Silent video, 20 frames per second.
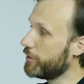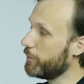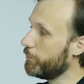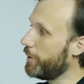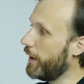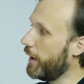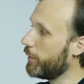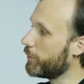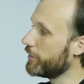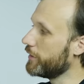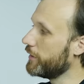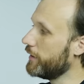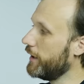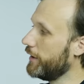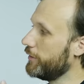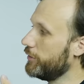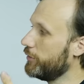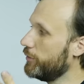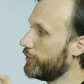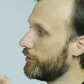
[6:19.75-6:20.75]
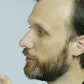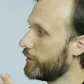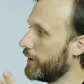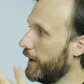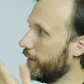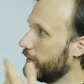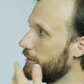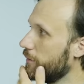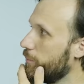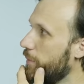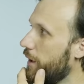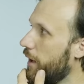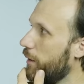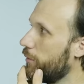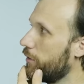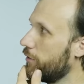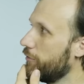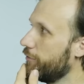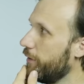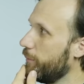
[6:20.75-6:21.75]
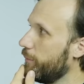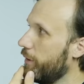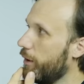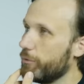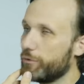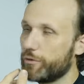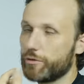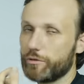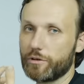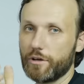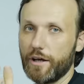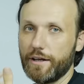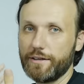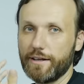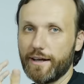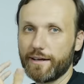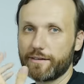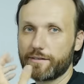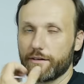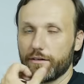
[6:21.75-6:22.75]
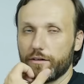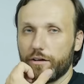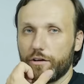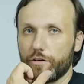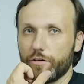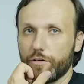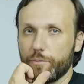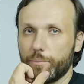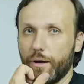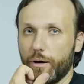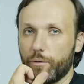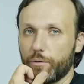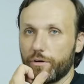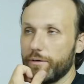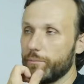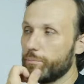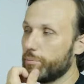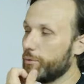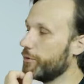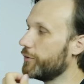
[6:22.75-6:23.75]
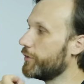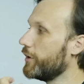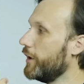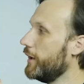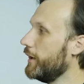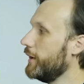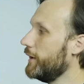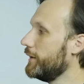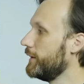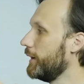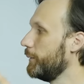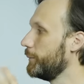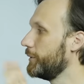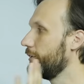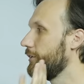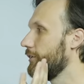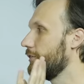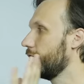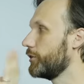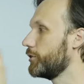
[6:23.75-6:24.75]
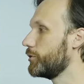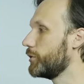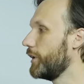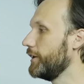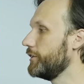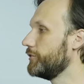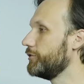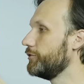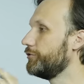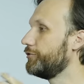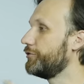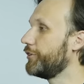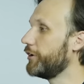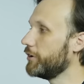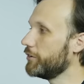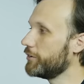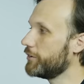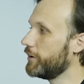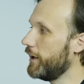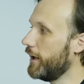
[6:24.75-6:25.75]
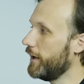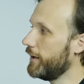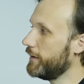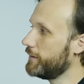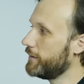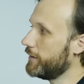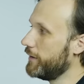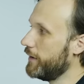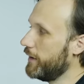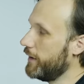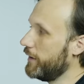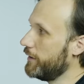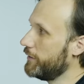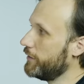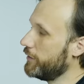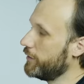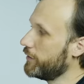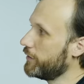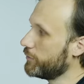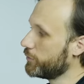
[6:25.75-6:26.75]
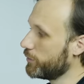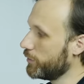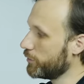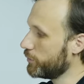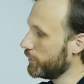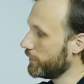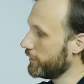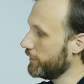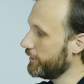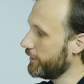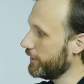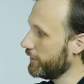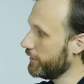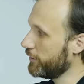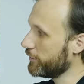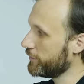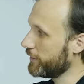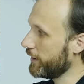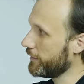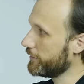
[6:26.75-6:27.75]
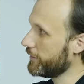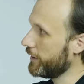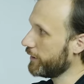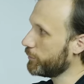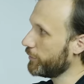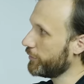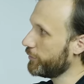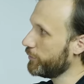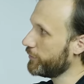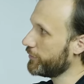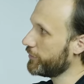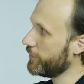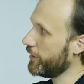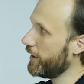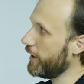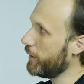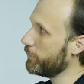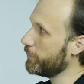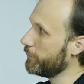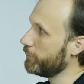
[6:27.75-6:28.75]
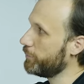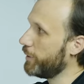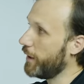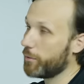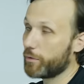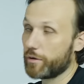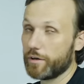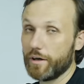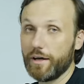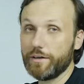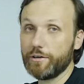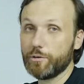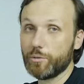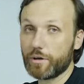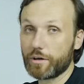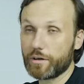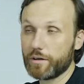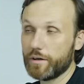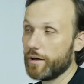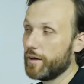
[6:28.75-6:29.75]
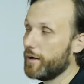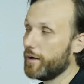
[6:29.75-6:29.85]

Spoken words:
can power the light using Anton Bauer V-mount or any XLR power input, that means it's a great field light that you can quickly, you know, take with you on setup and power anywhere.